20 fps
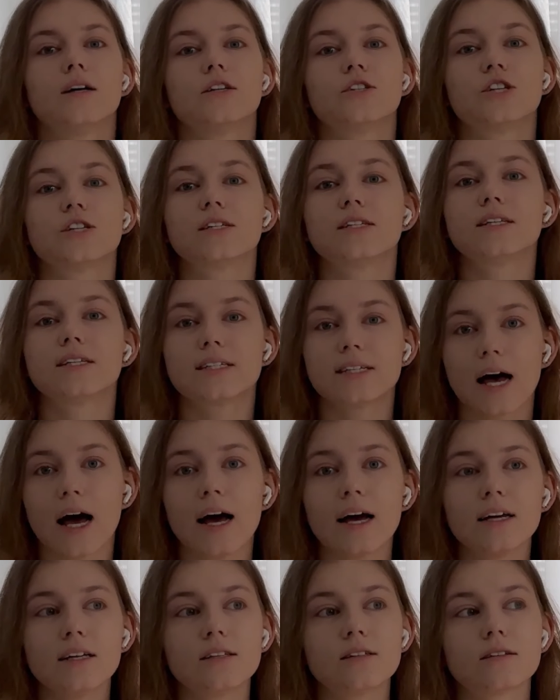Just
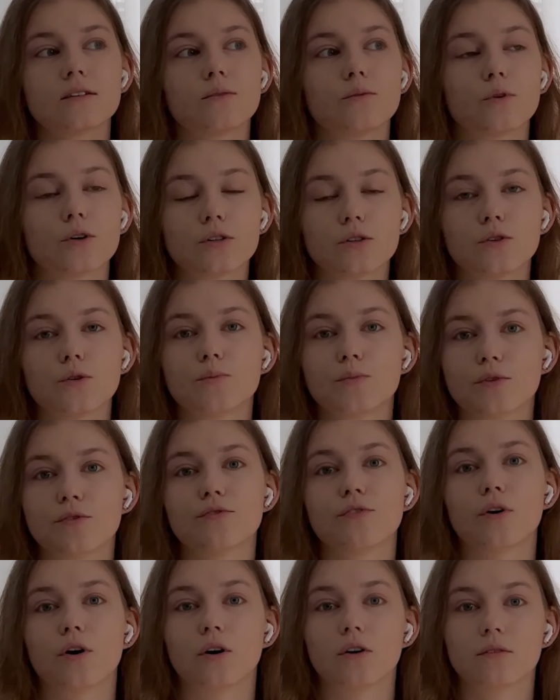decide what you
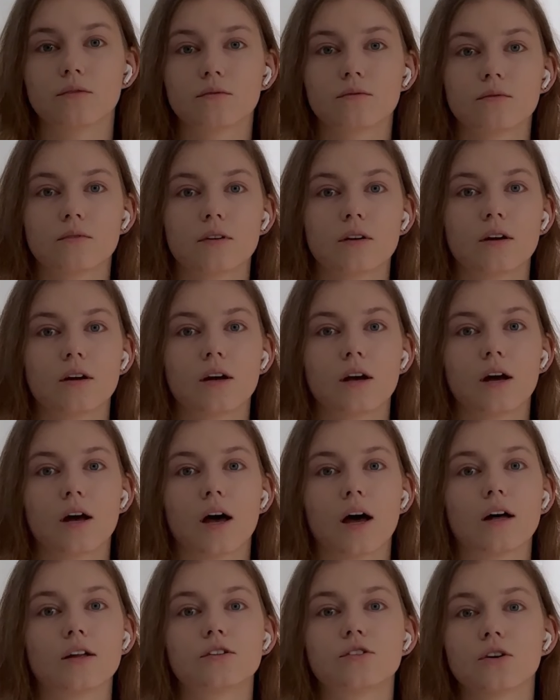prefer
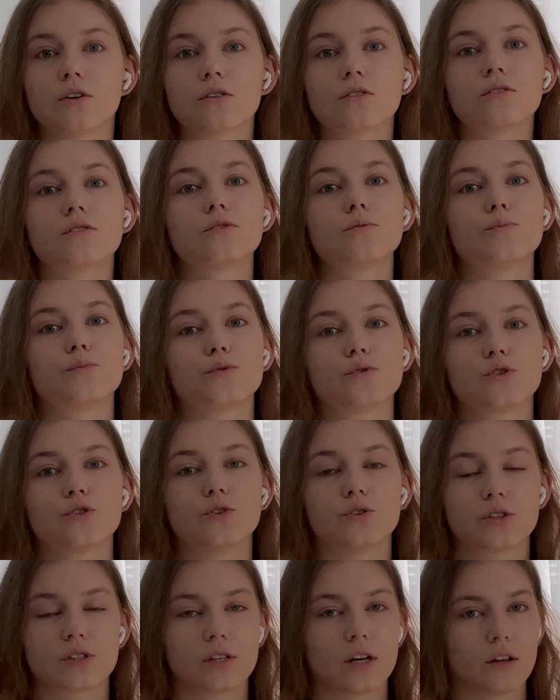and don't push
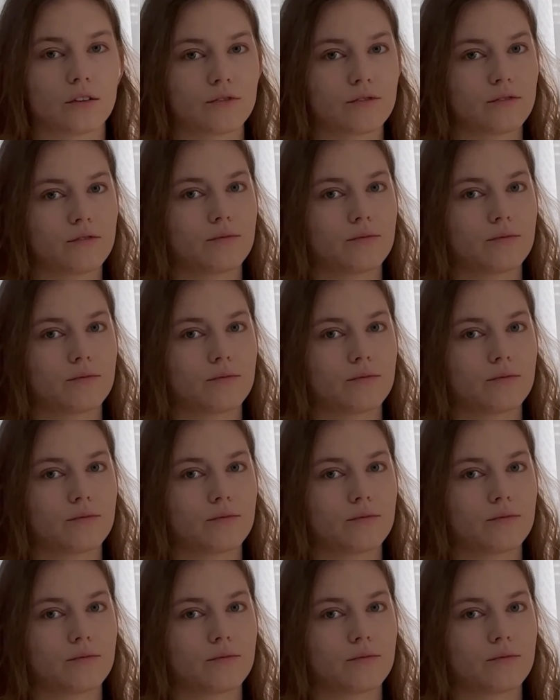yourself